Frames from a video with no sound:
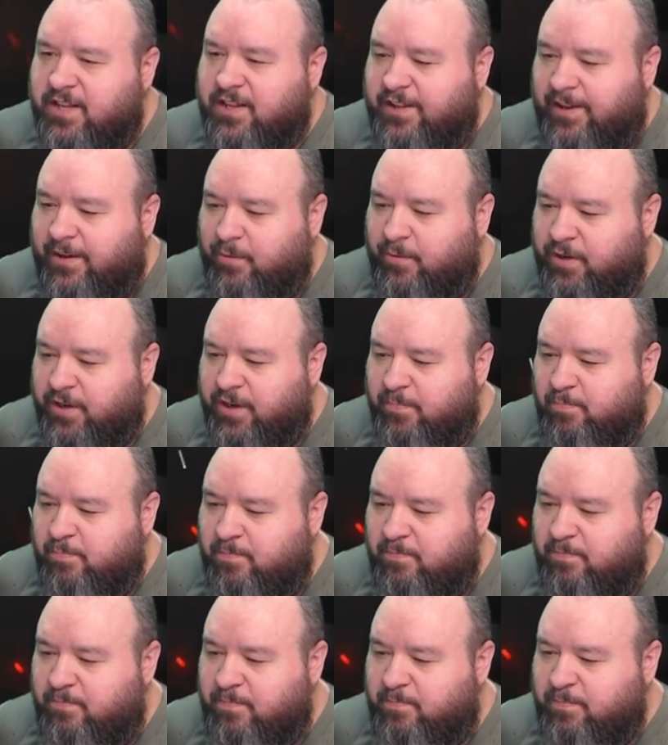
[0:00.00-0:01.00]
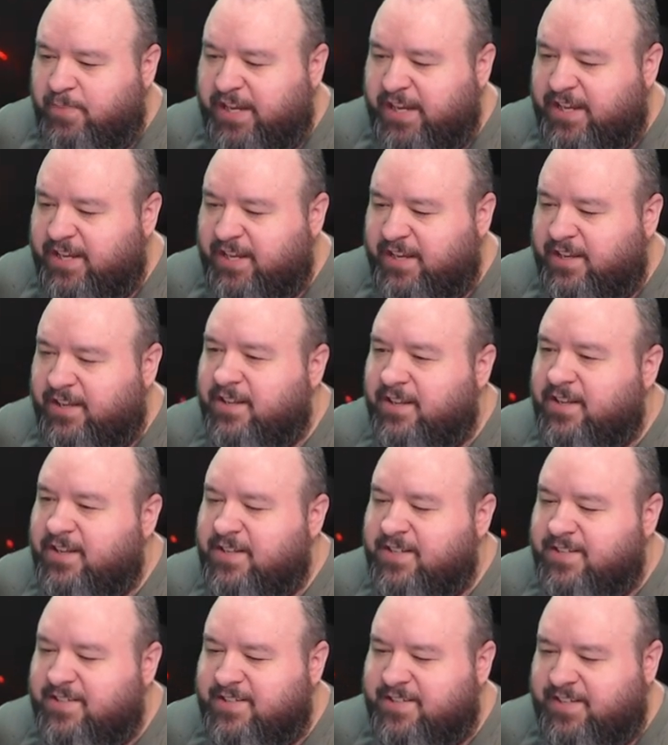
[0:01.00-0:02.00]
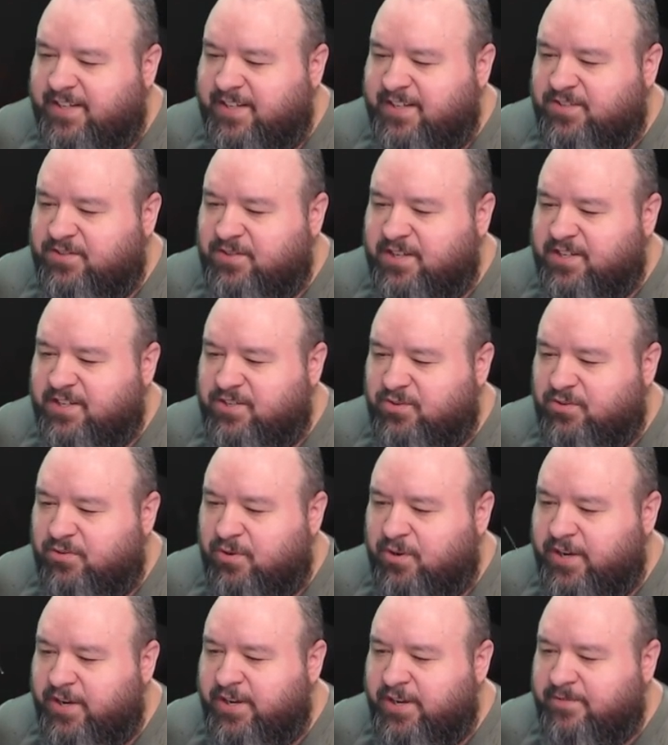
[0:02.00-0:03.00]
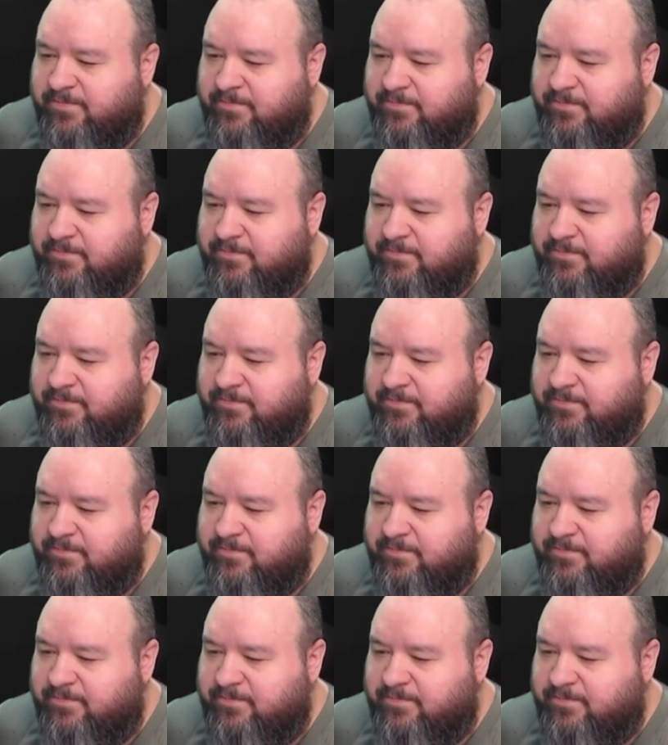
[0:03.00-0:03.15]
We're gonna pick 6 to destroy.